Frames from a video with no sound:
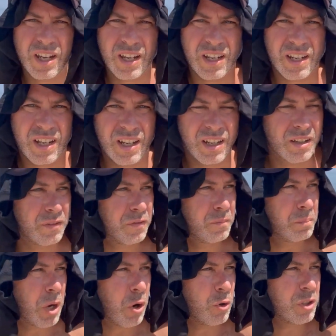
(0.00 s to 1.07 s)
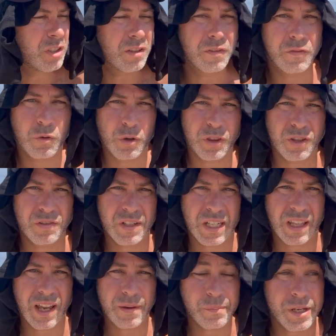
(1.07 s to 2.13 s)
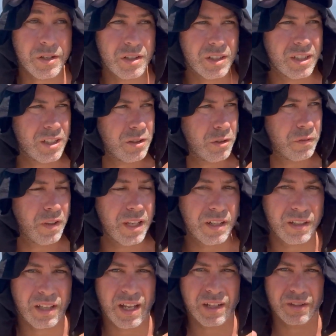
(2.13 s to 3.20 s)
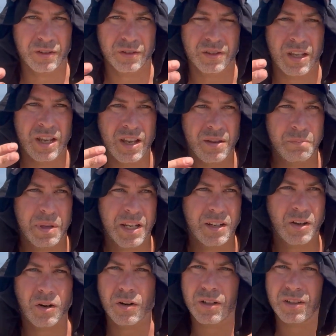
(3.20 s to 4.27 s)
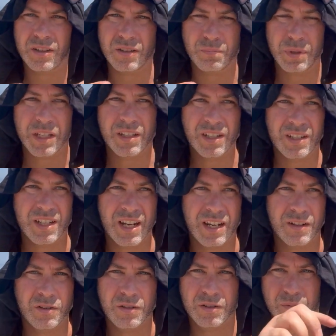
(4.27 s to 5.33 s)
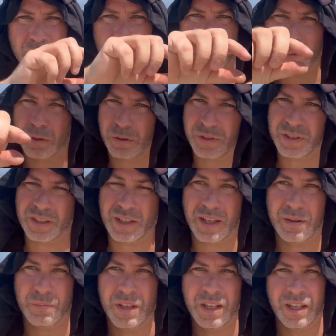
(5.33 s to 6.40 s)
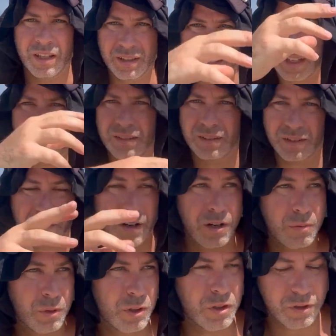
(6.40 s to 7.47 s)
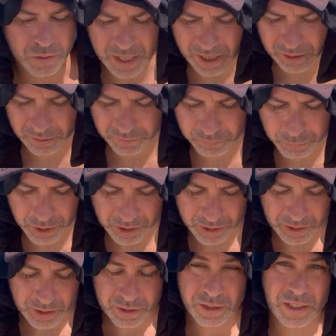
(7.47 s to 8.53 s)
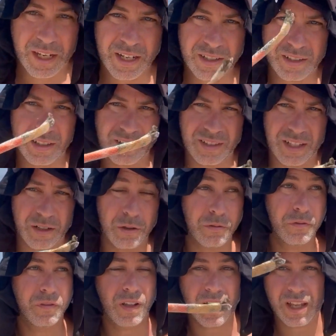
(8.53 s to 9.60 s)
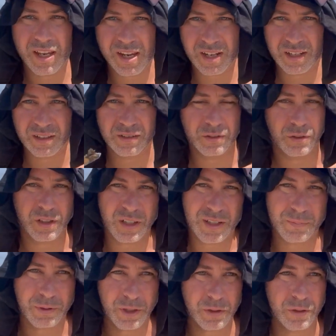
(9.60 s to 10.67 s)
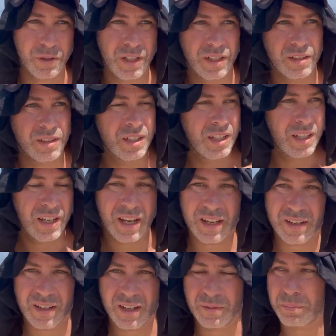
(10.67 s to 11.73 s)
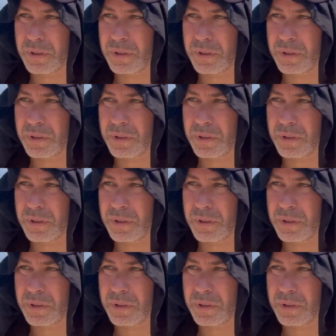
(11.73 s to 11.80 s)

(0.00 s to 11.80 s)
a post 4th of July beach clean, you'll find a lot of those big cartons, big containers with the holes in them that the fireworks shoot out of, but the casings that go flying or explode and end up